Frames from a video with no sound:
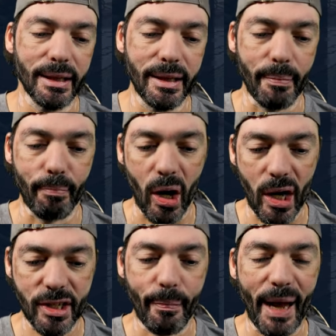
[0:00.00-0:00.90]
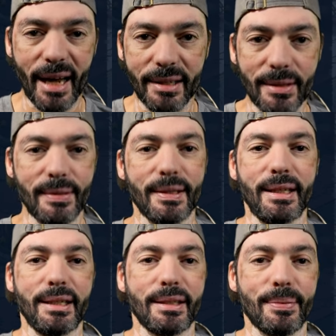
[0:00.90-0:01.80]
the boss battle,
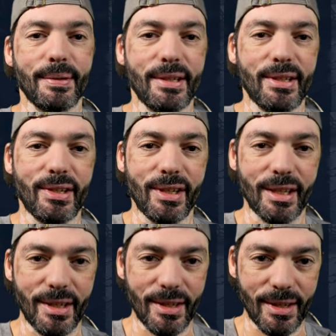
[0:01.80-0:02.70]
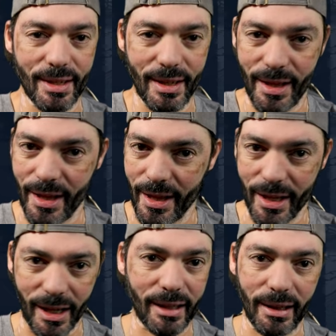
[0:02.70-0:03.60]
it was just
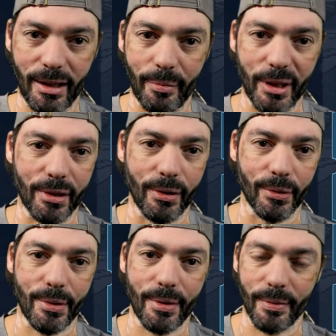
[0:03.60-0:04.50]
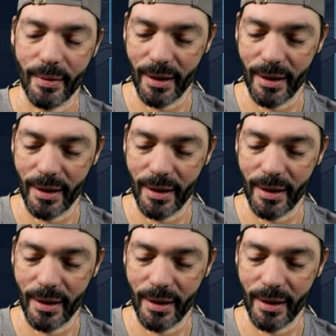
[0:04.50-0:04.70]
not allowing me to go through.